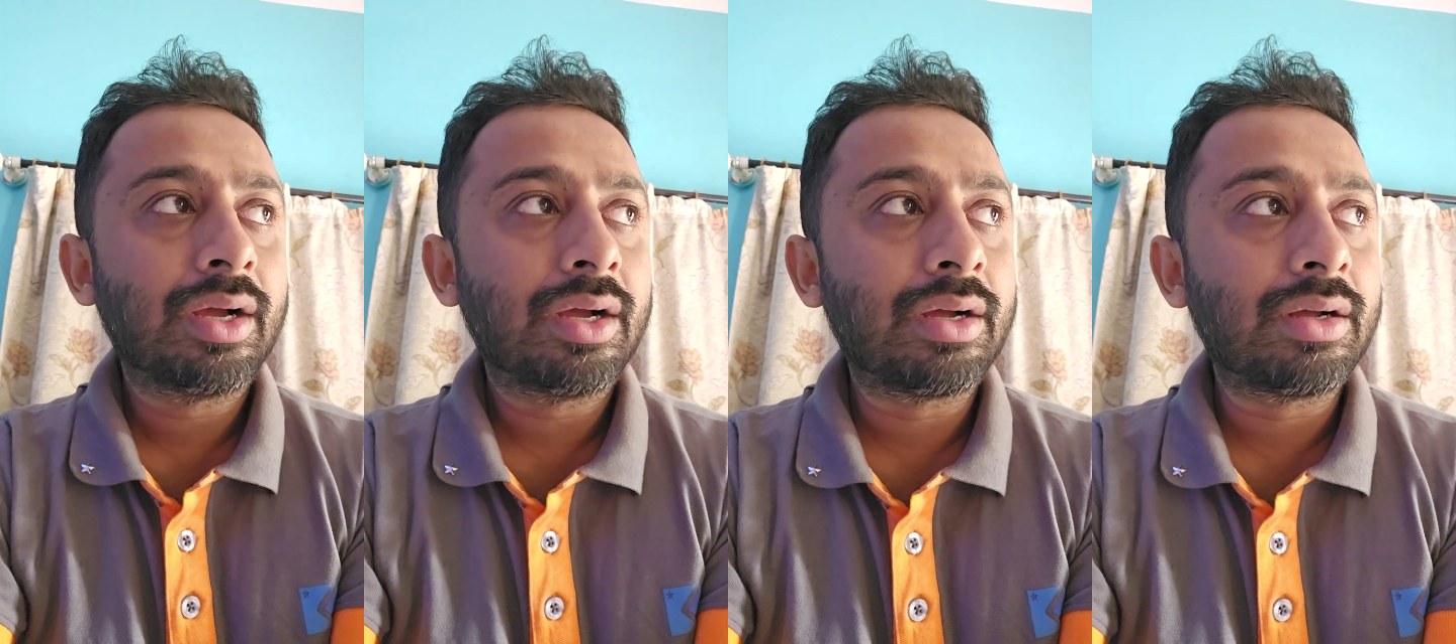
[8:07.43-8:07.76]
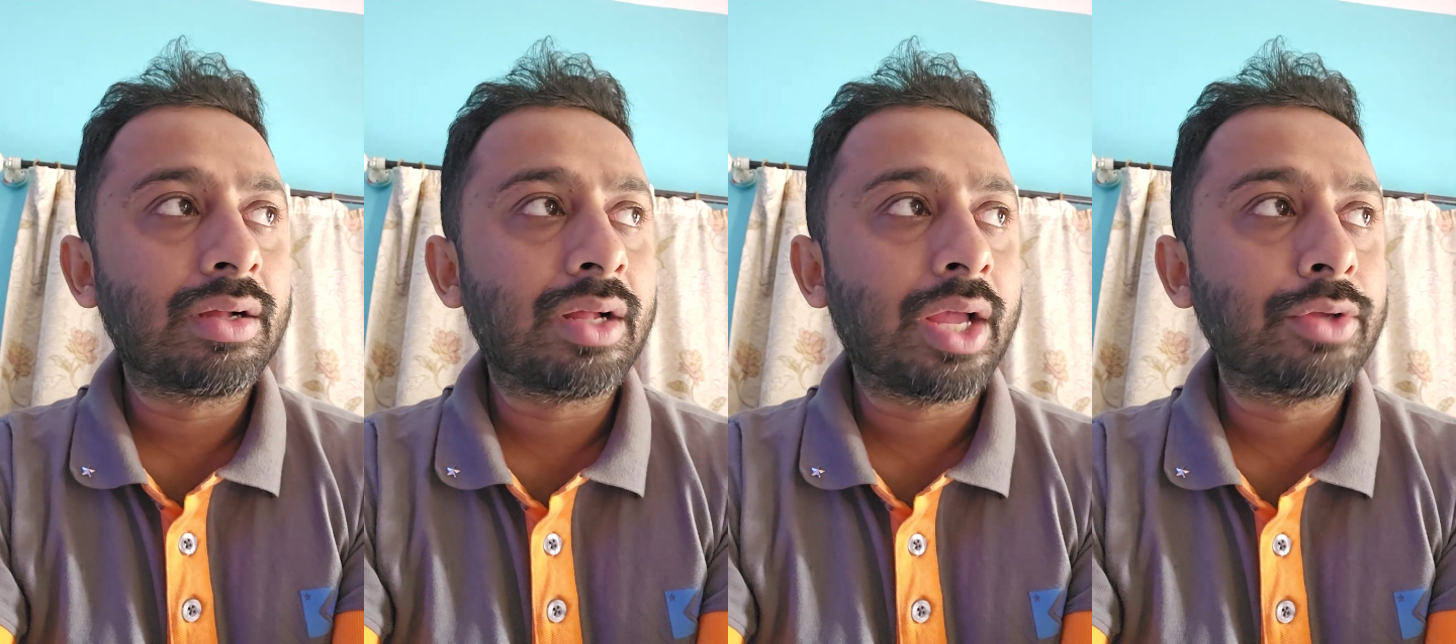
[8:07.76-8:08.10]

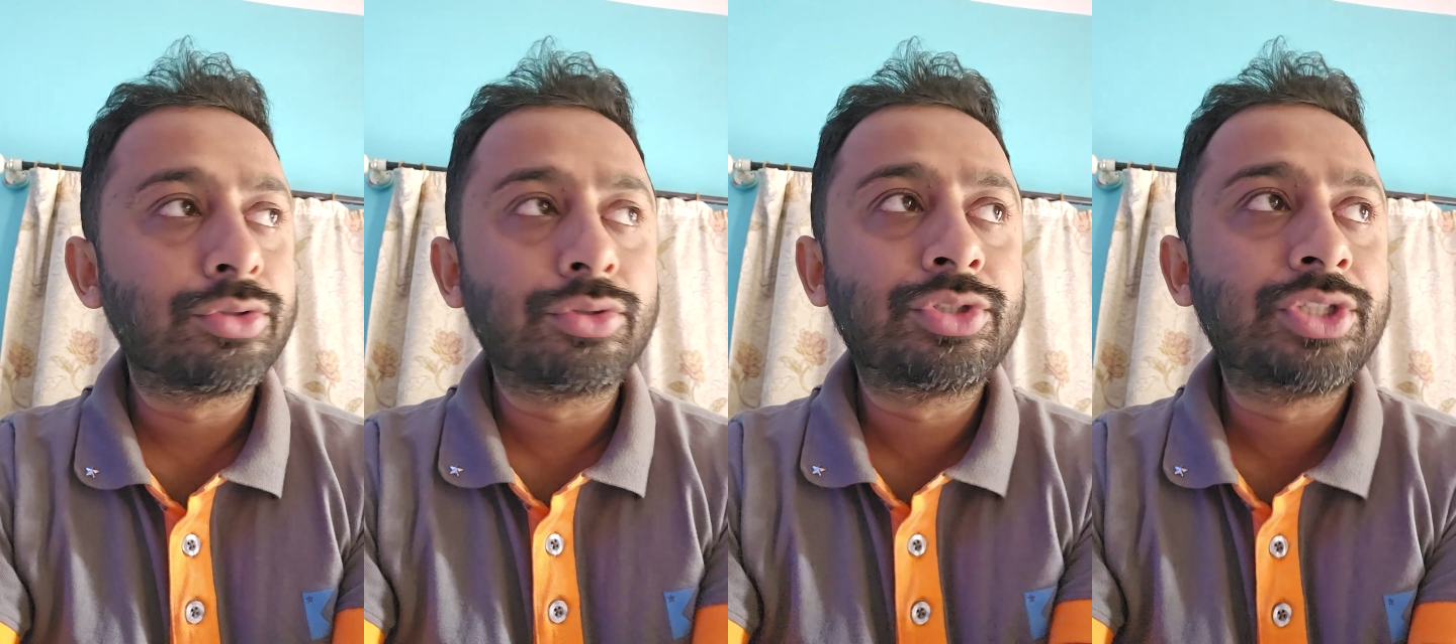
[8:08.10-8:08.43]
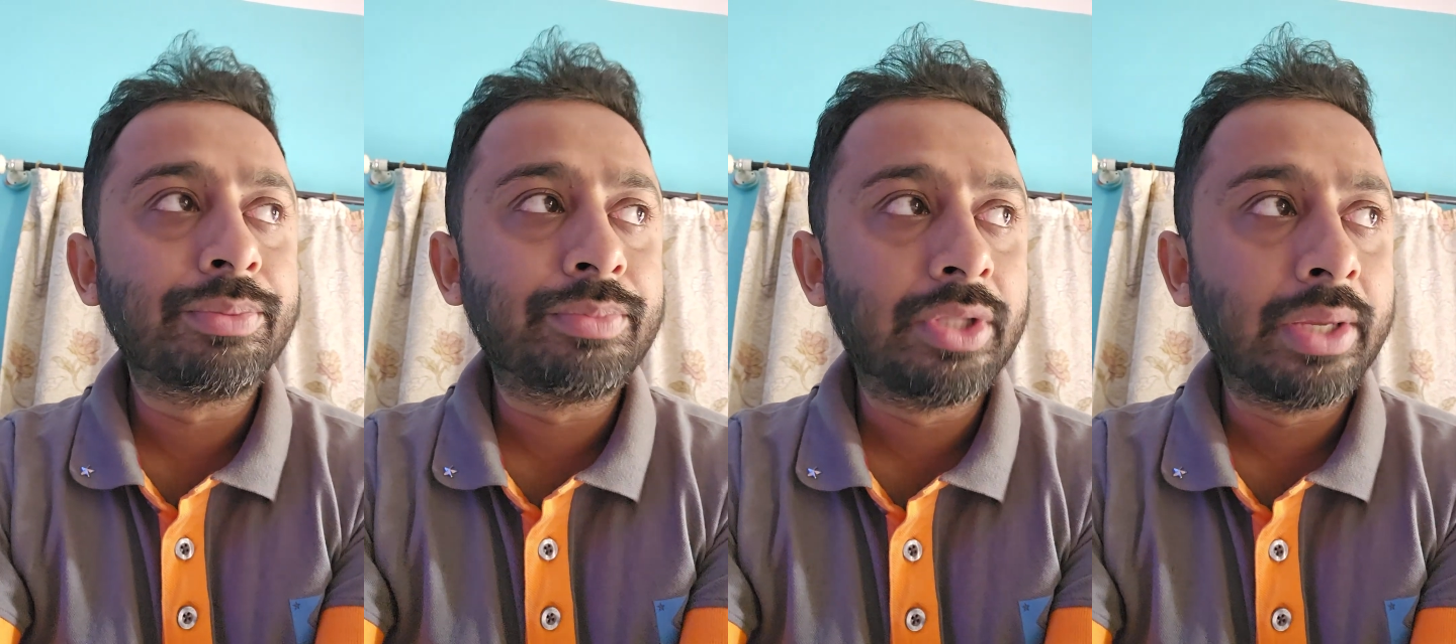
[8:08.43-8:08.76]
I used to
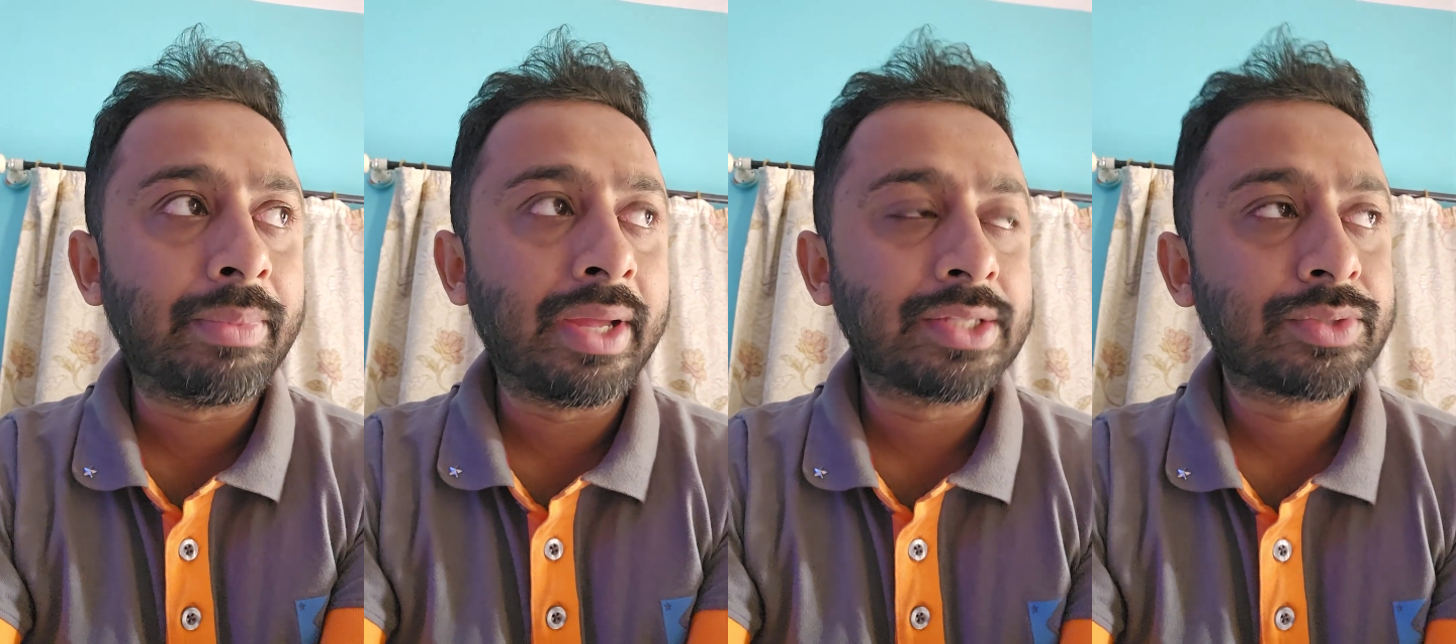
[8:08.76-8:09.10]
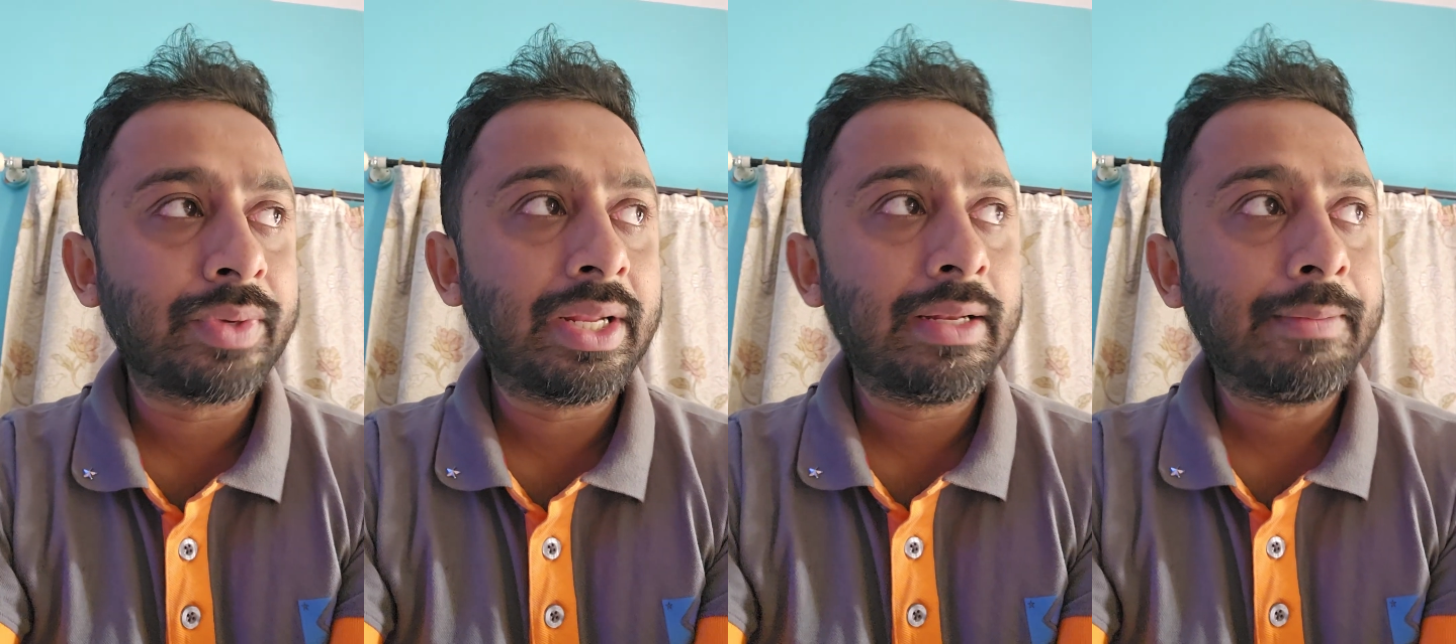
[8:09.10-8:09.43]
ship them
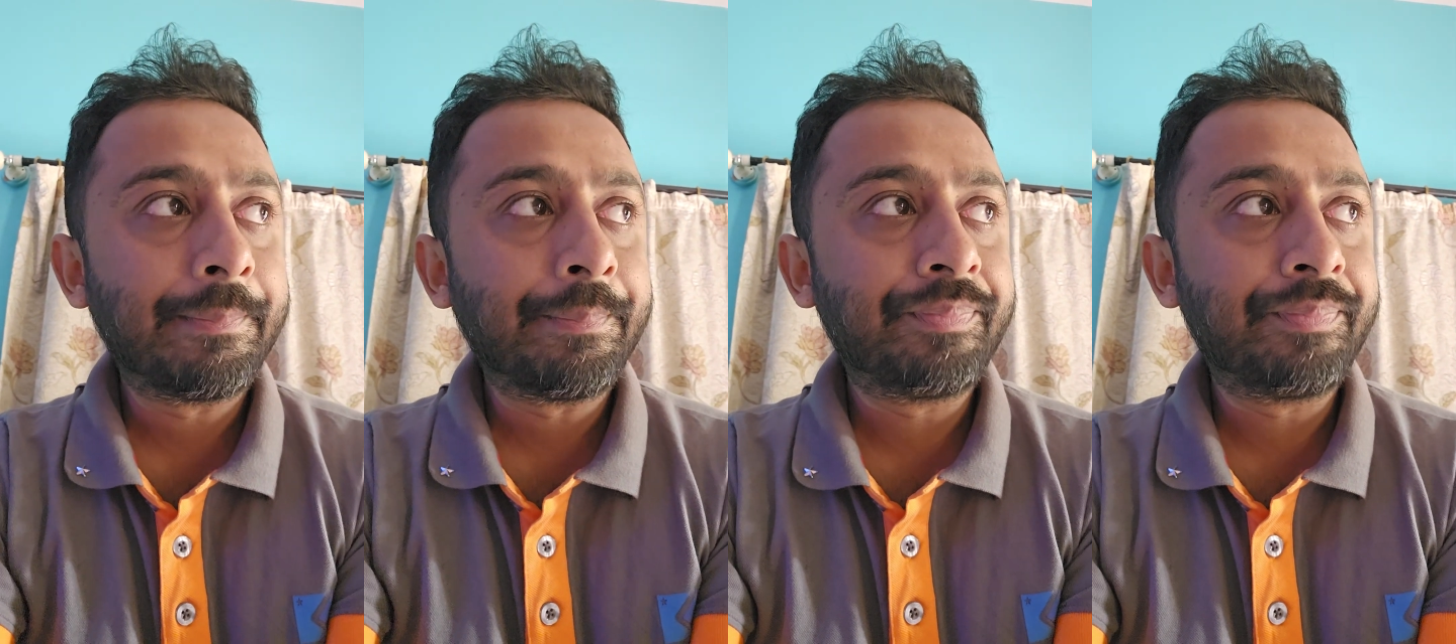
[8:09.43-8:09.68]
as well,